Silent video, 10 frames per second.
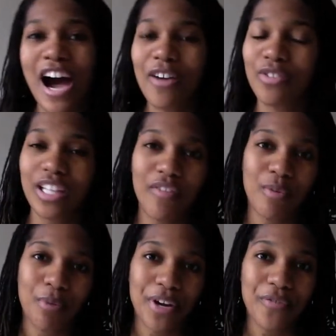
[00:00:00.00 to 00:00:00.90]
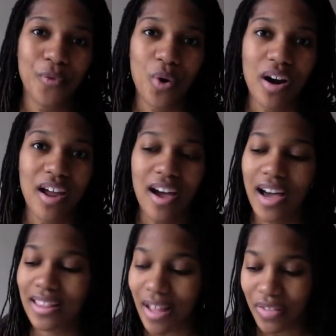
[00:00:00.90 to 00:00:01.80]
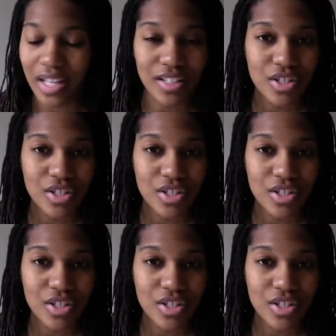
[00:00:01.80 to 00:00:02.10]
I really have a brain for it. I love it.